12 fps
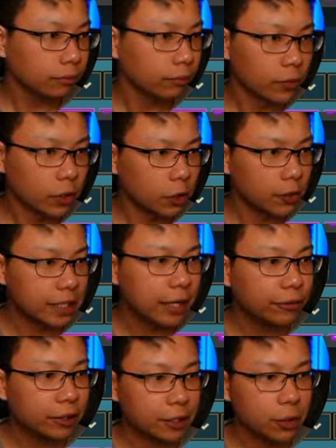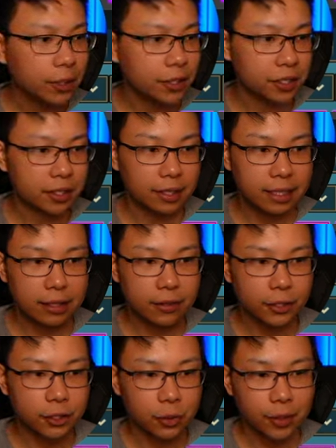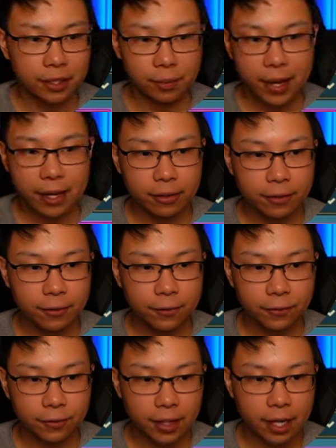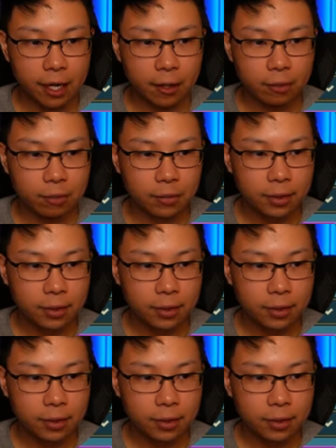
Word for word: You could definitely do it. It's just a gear issue, and it's a matter of um,